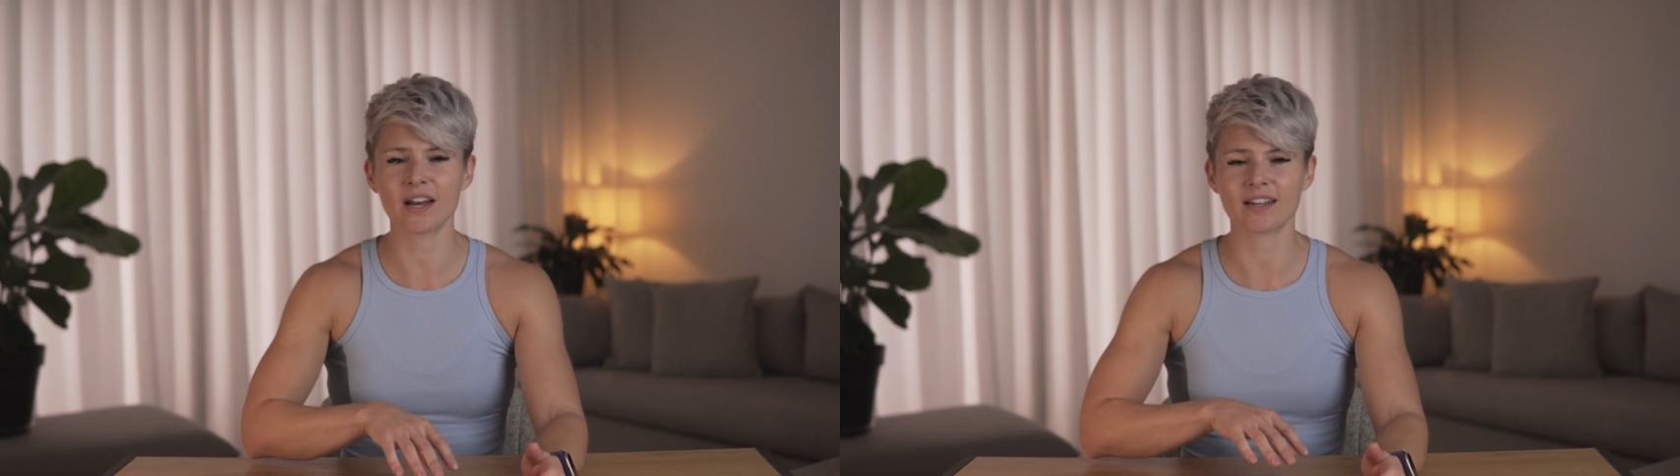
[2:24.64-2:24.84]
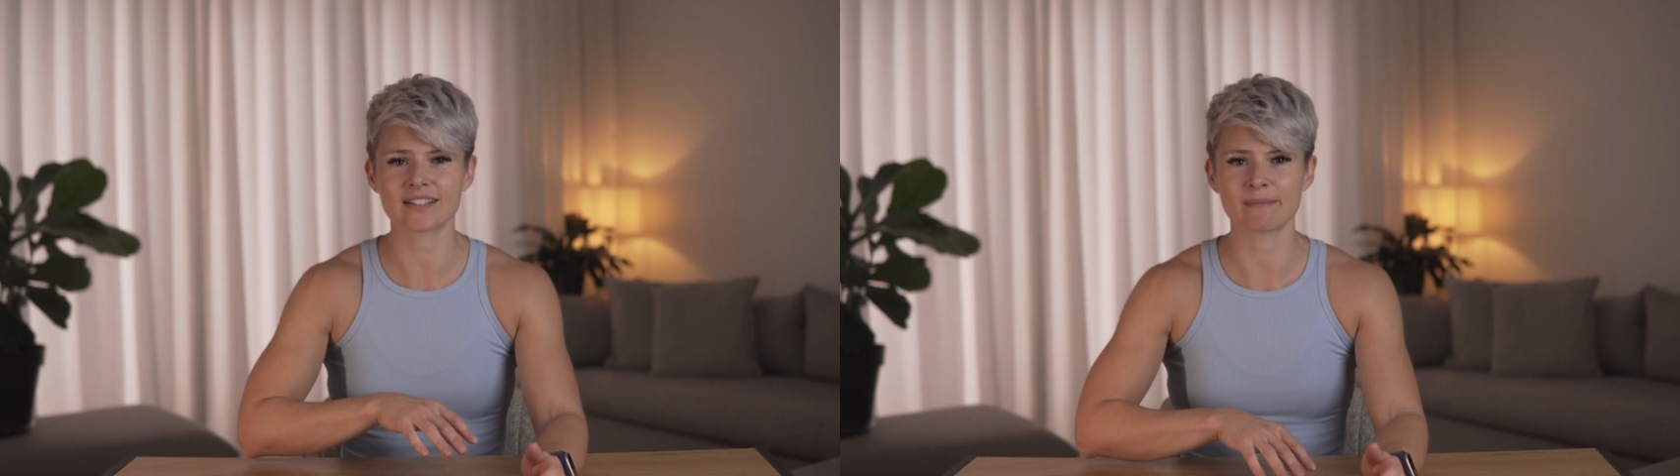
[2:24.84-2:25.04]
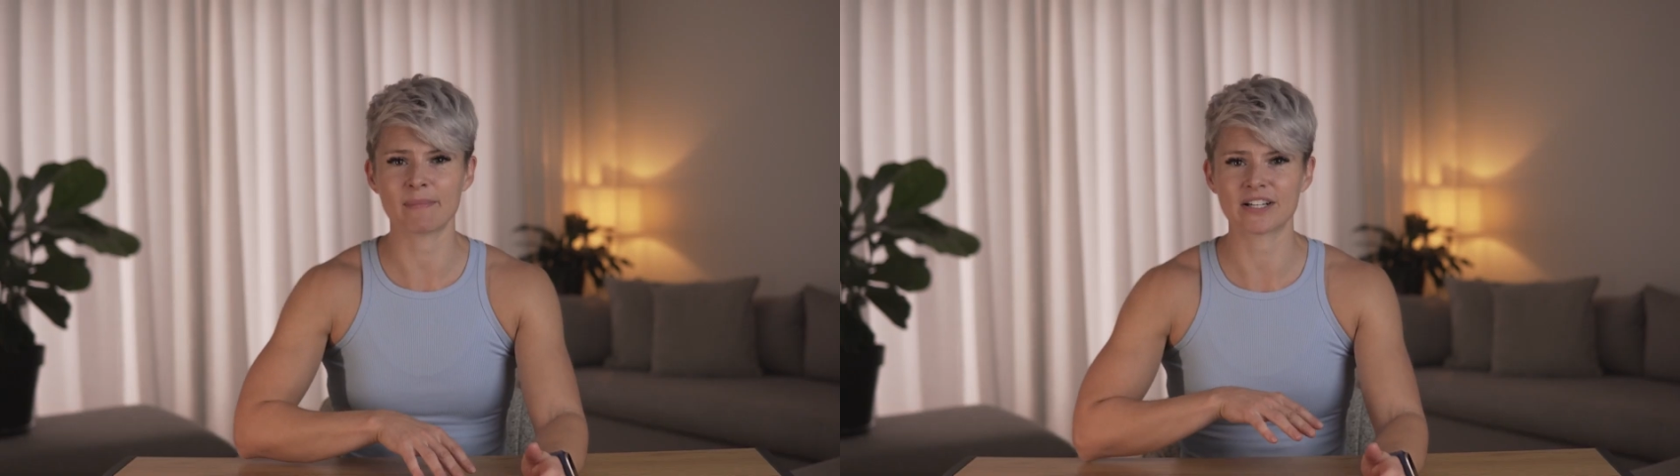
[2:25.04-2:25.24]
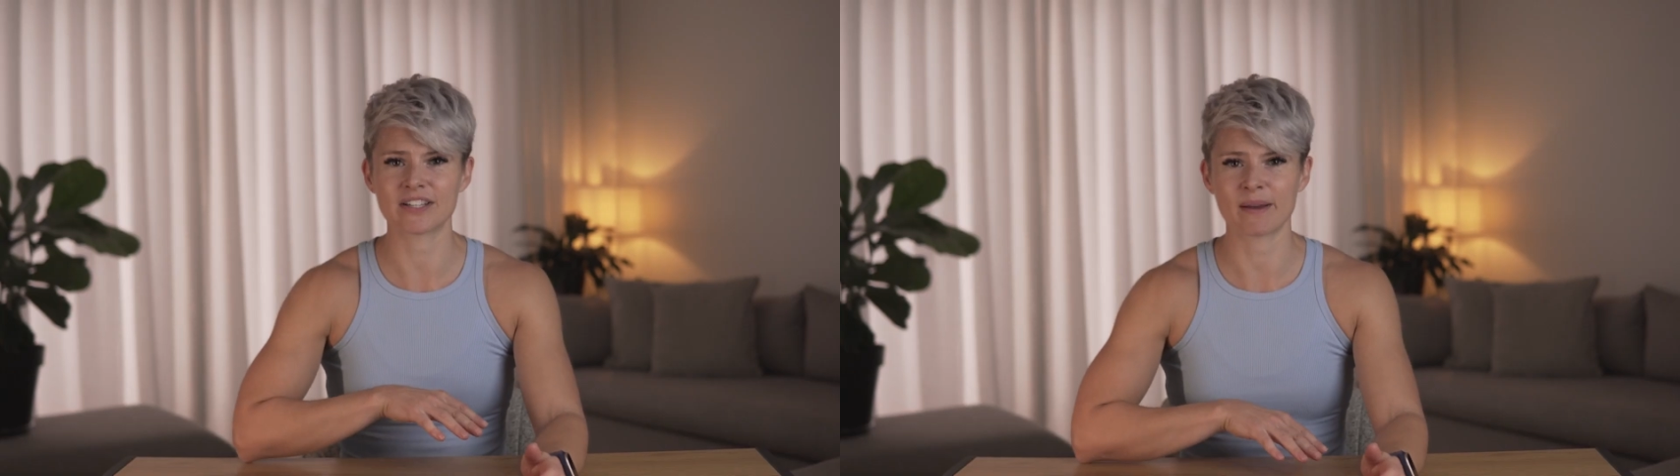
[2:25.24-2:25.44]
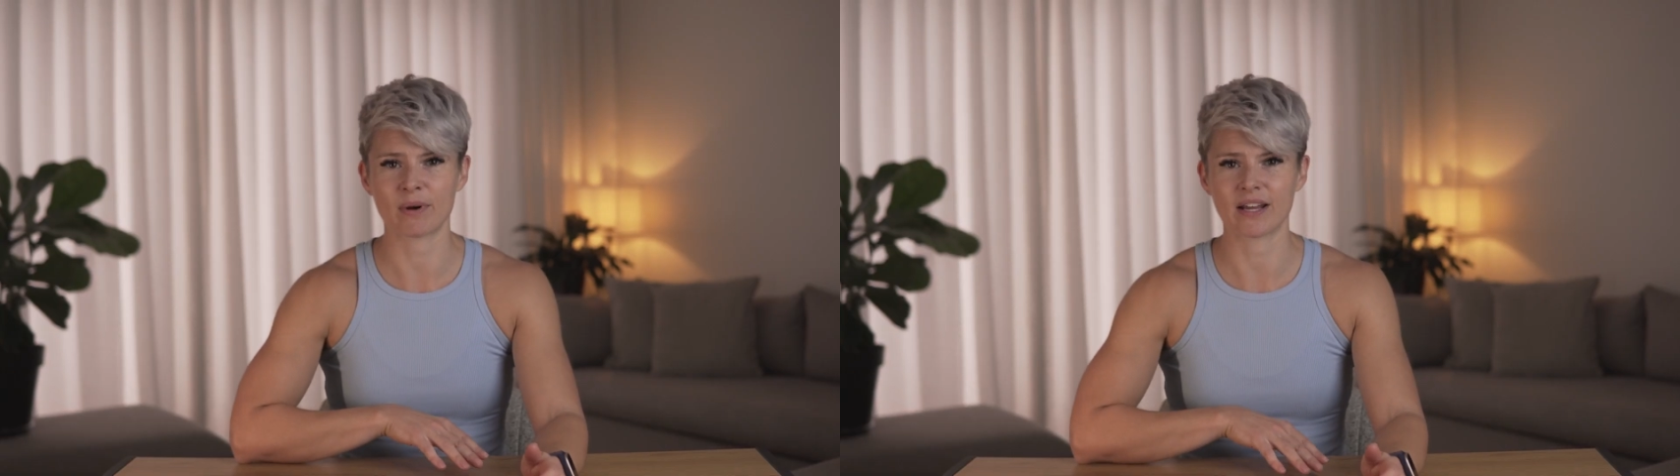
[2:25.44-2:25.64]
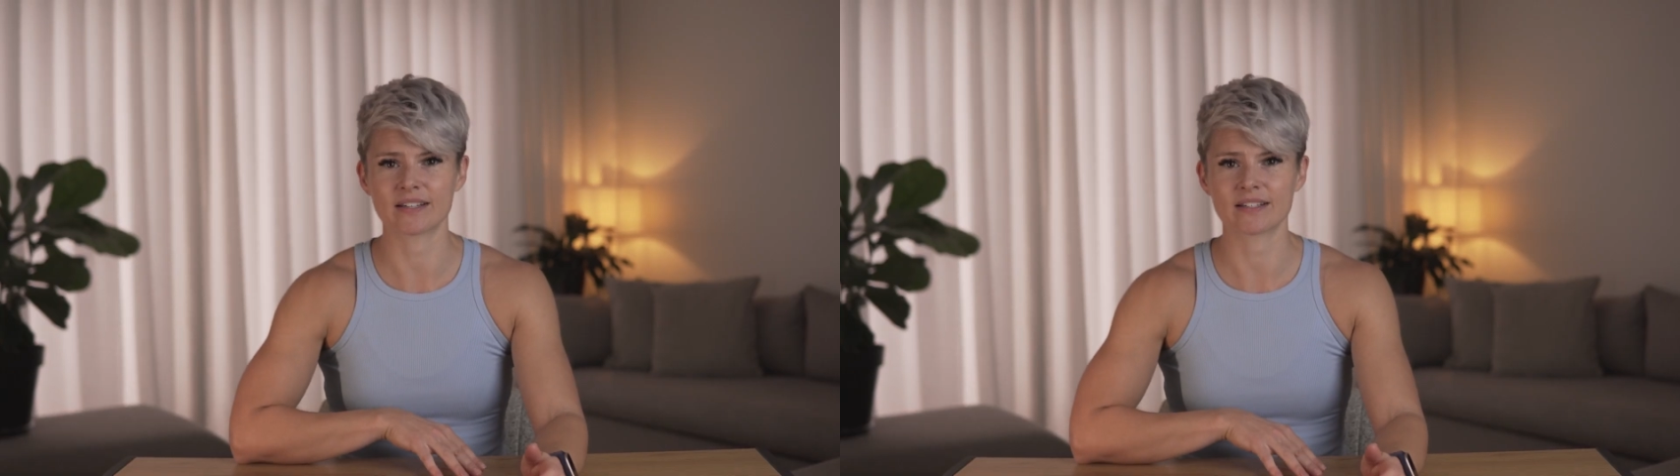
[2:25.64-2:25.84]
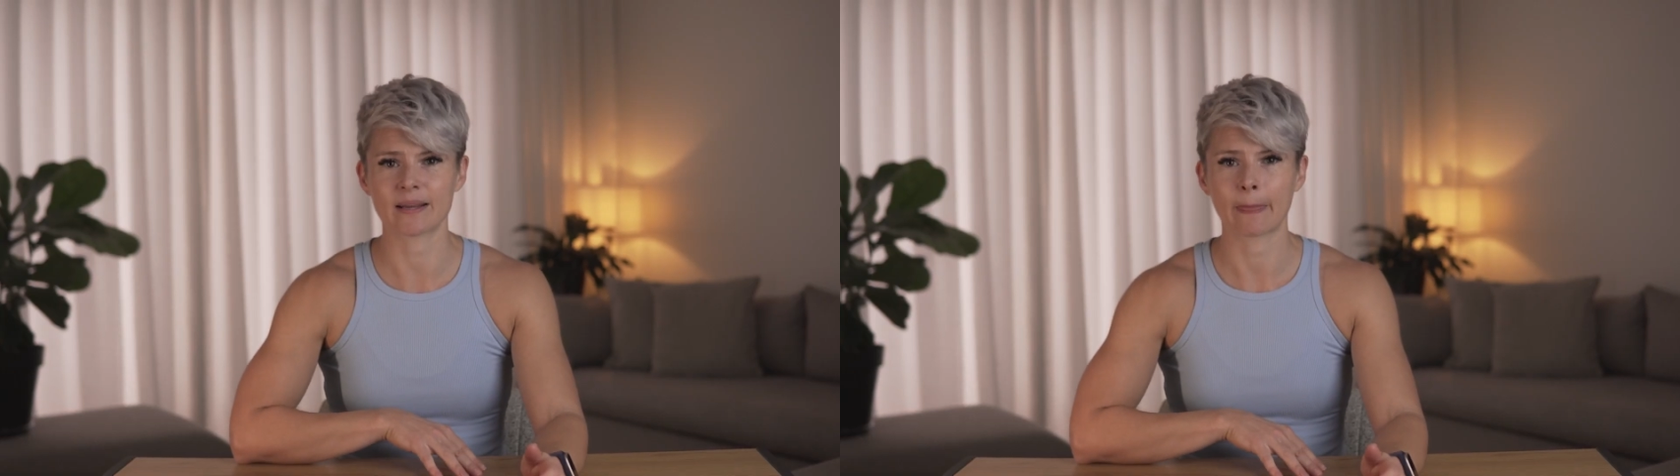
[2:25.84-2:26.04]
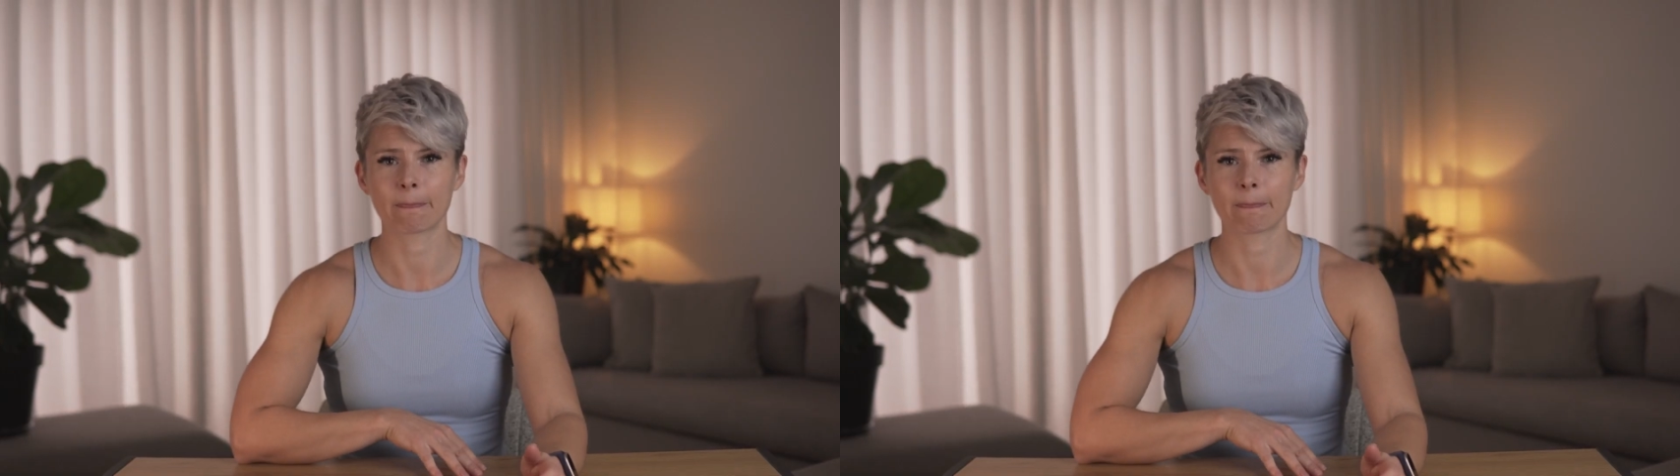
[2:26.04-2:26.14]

colors that match their brand.